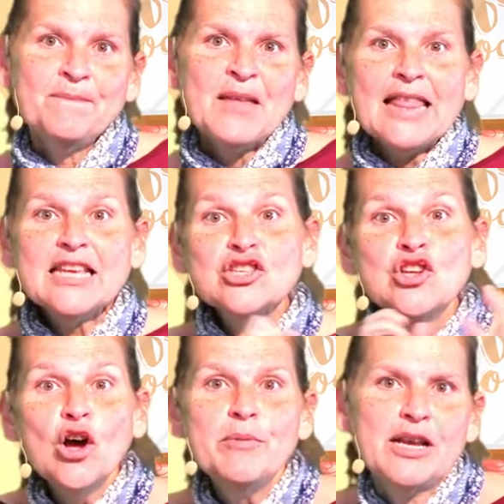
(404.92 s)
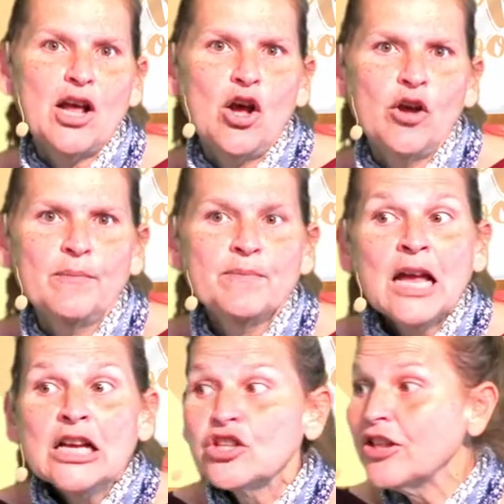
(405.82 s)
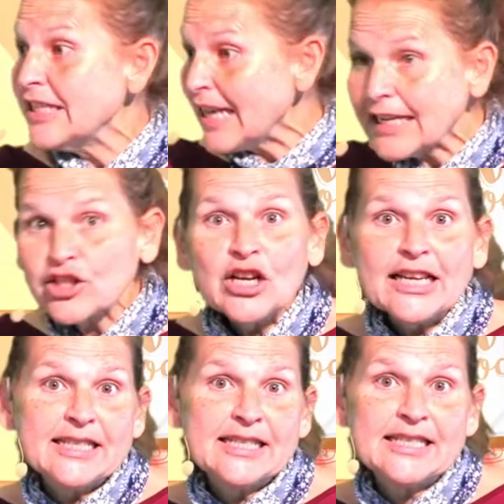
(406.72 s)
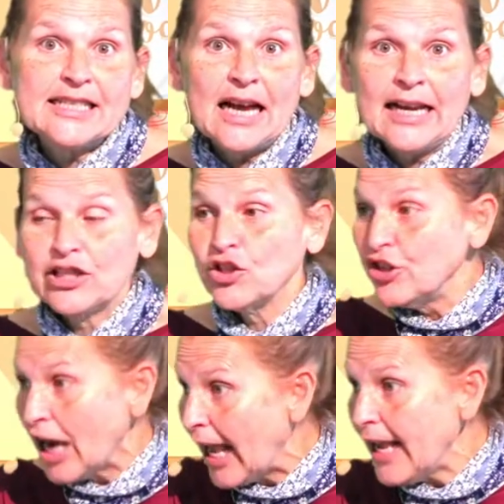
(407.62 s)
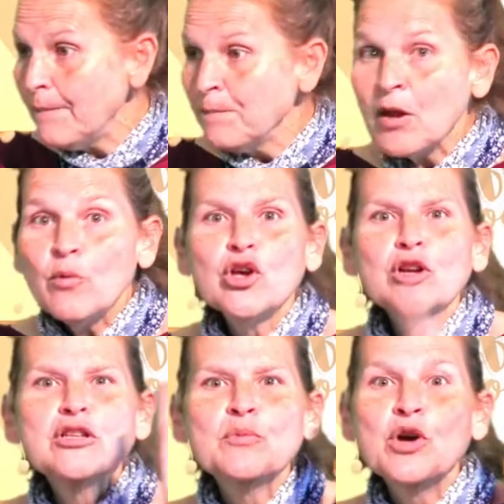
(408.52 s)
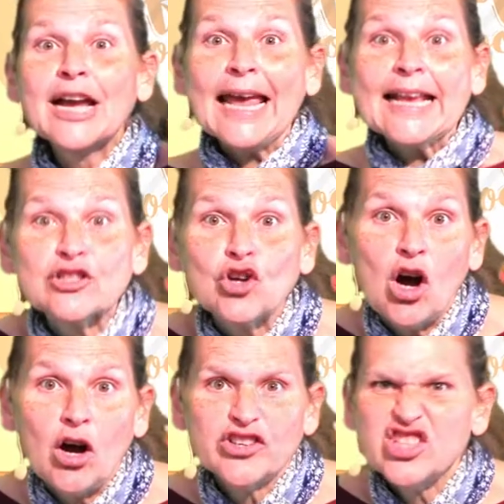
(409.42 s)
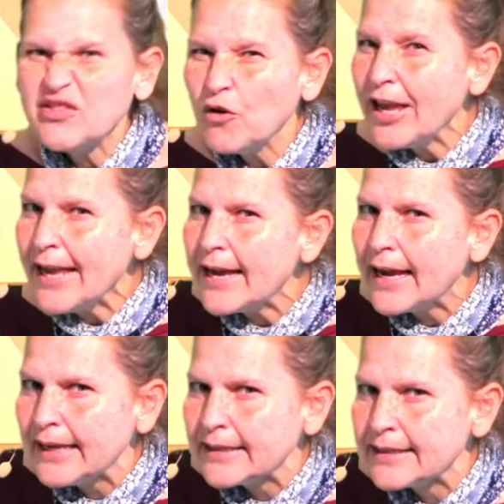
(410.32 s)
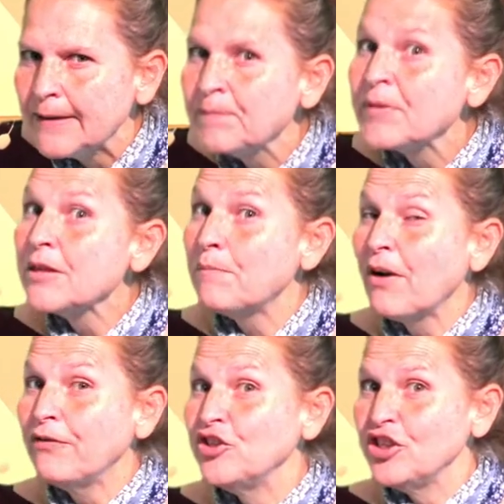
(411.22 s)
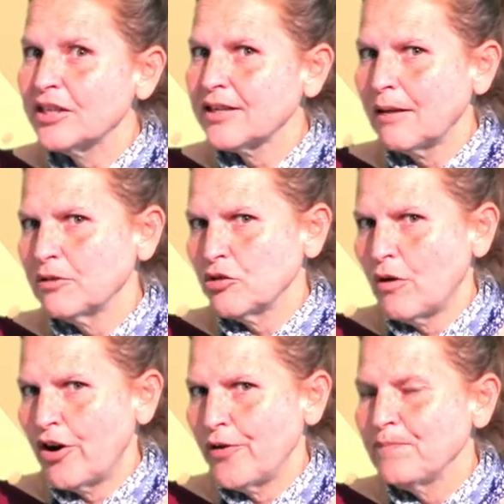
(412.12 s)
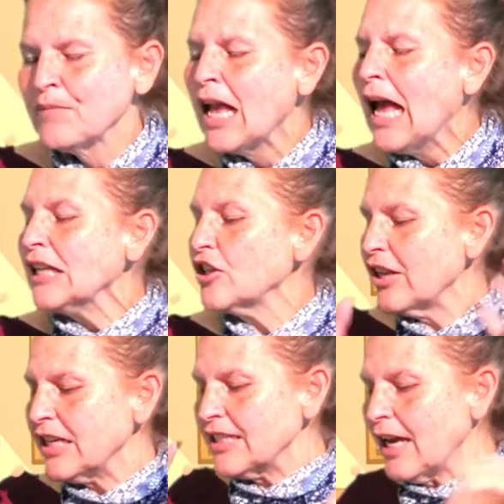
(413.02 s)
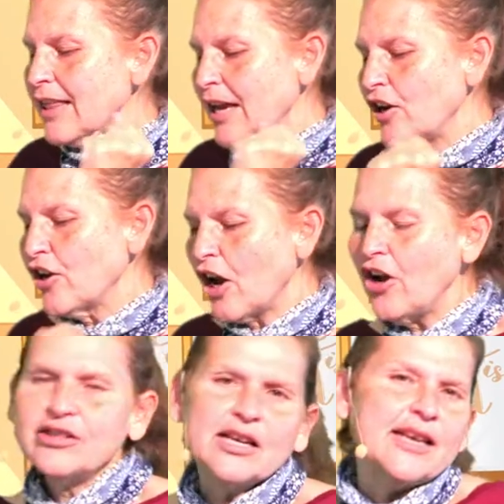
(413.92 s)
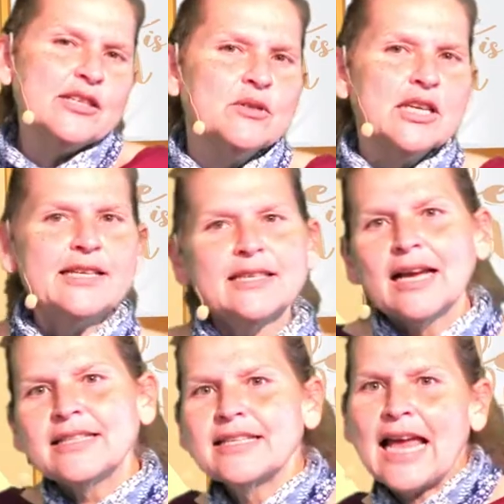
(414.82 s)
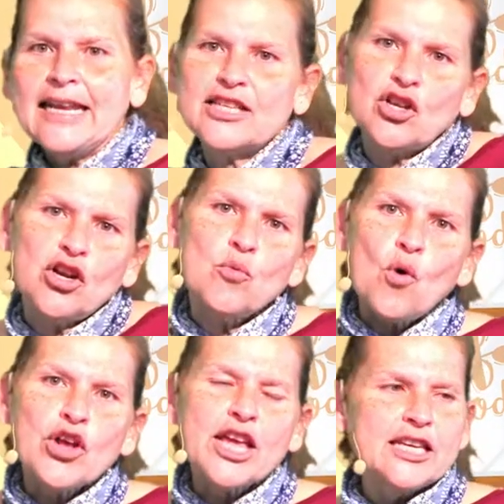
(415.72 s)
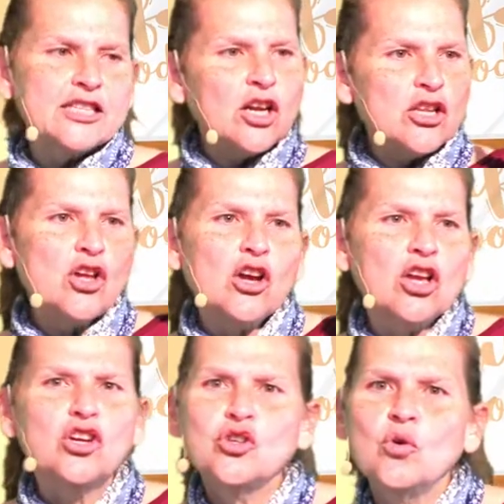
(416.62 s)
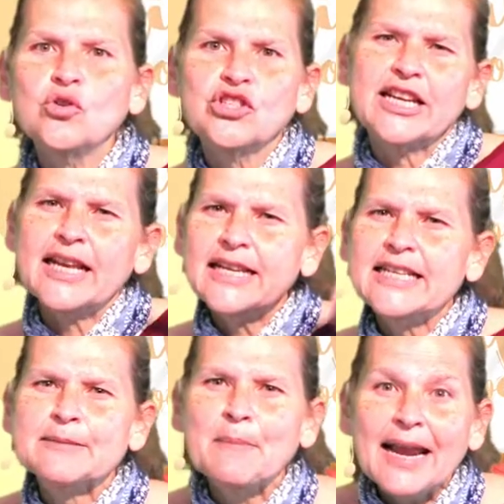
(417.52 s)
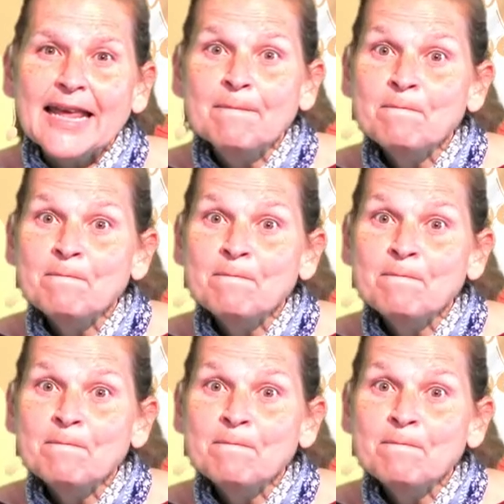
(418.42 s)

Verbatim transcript: and there's nobody at home. So the tax collectors decided today we're going to work extra hard just for in case the prophet Jesus comes tomorrow. And so they decided they're going to go. And Zacchaeus was excited and he started walking and he started knocking on doors and getting his money.